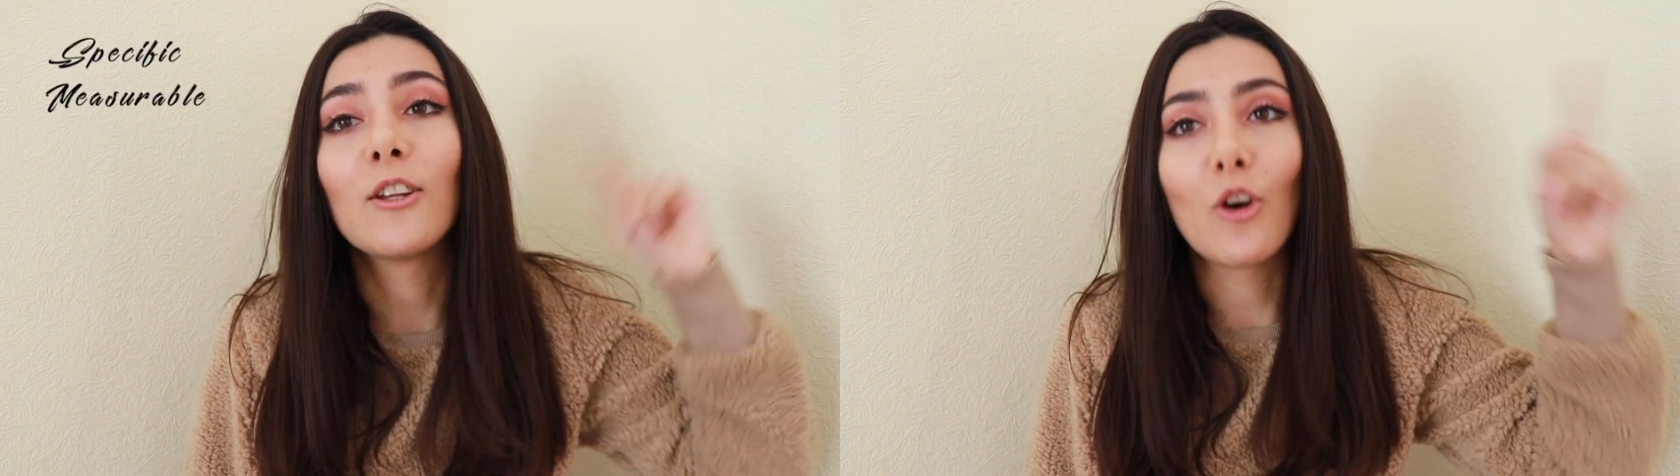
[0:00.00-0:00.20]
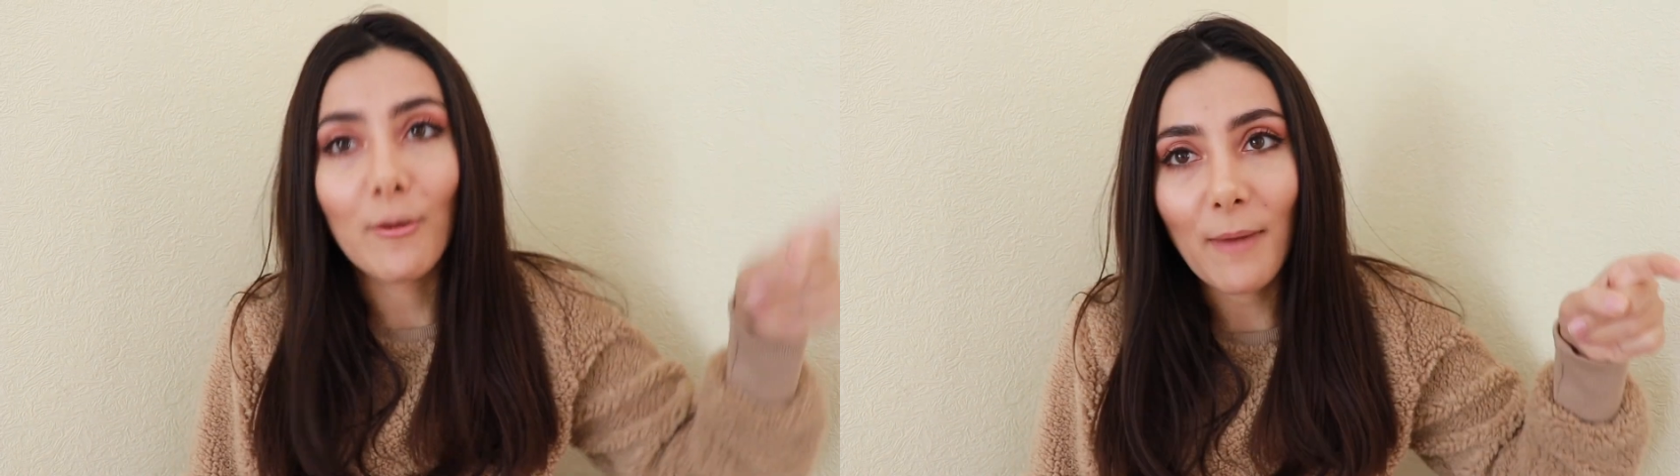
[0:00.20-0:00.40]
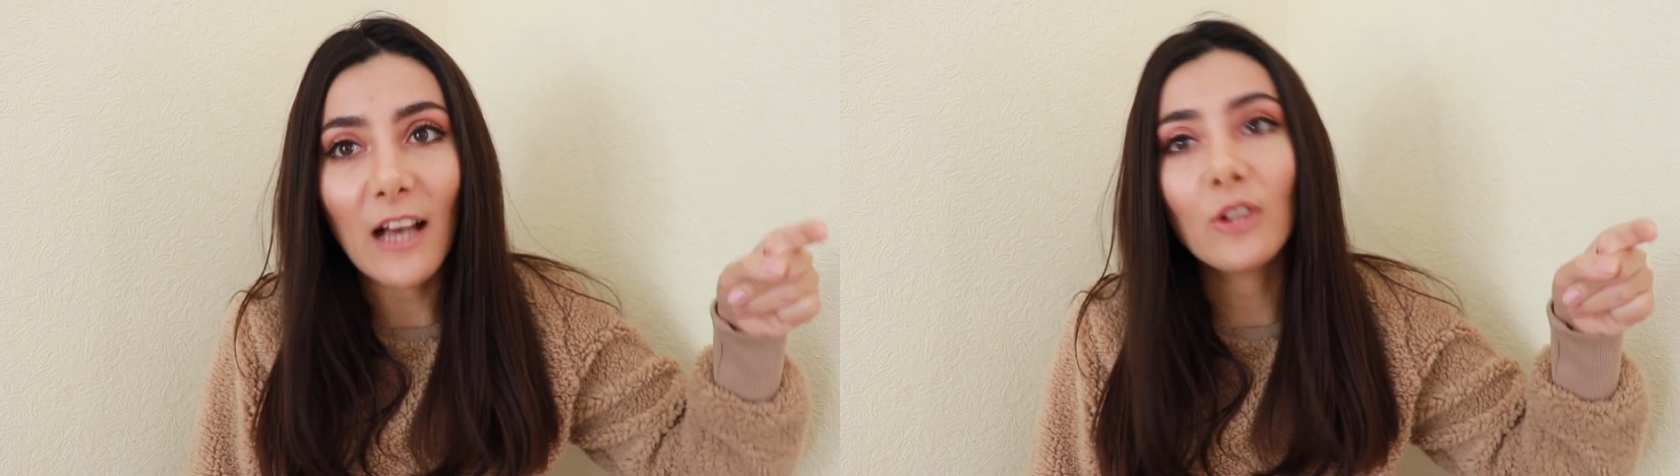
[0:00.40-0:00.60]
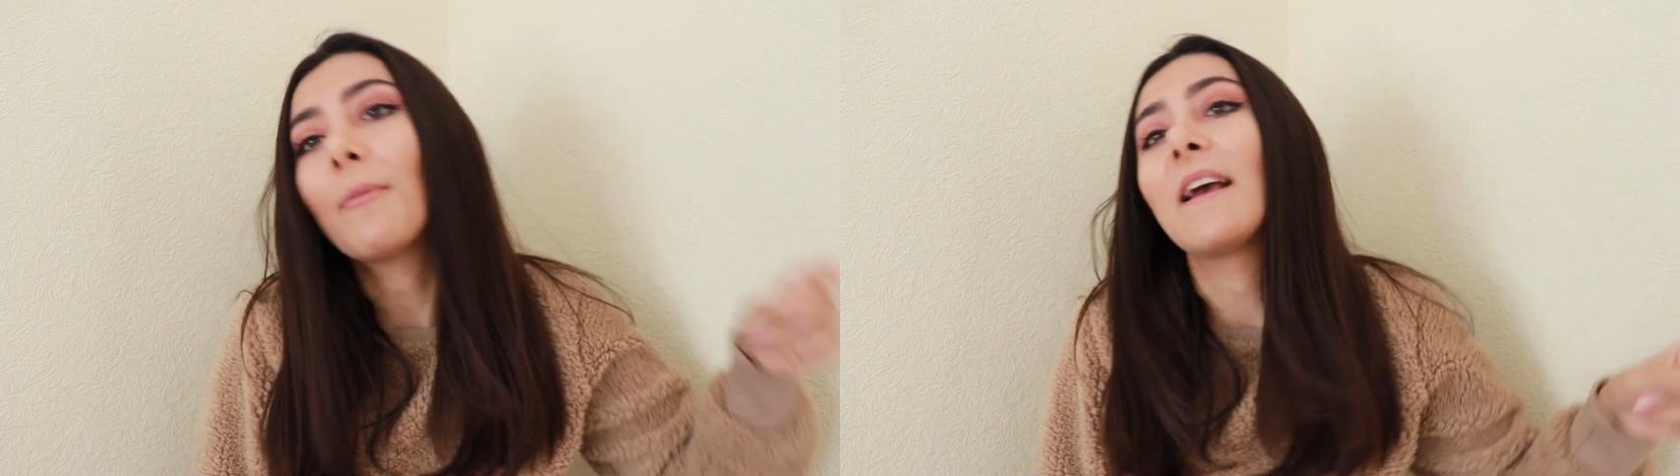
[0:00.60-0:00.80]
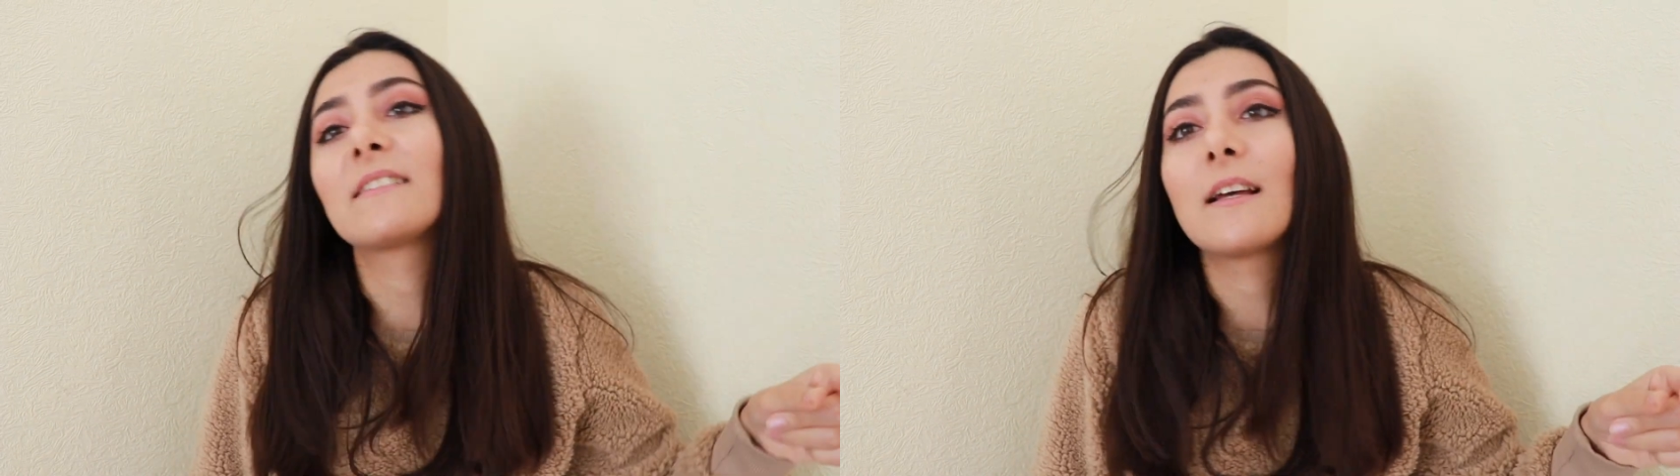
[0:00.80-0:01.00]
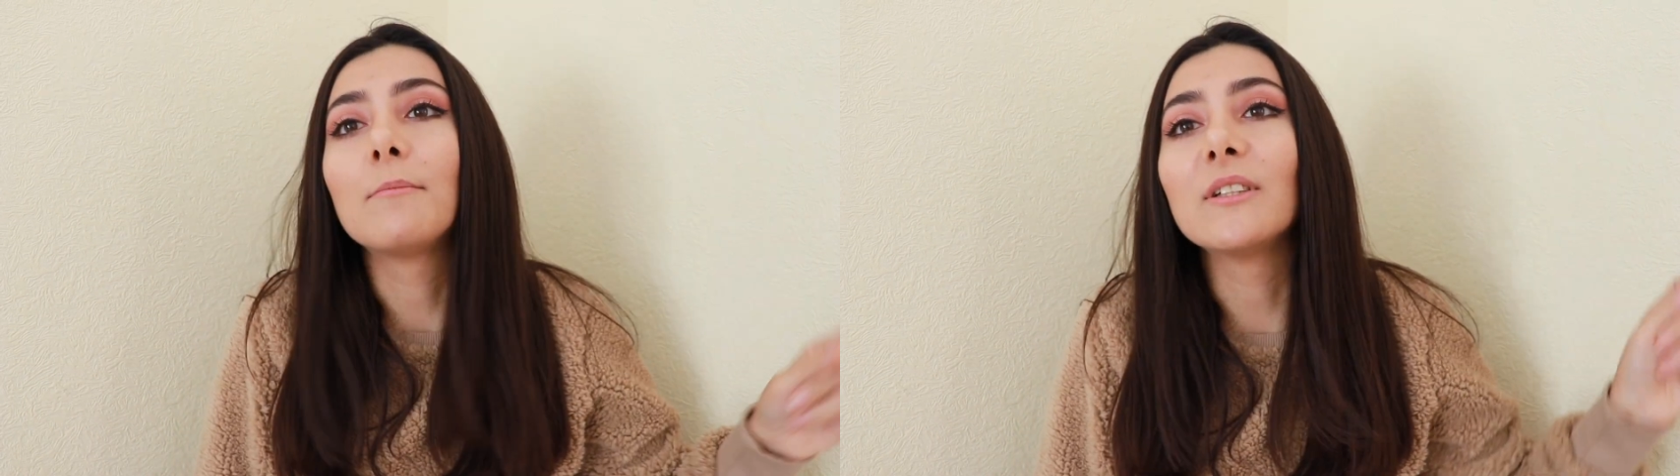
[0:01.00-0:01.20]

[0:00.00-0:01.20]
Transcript: Going back to my example,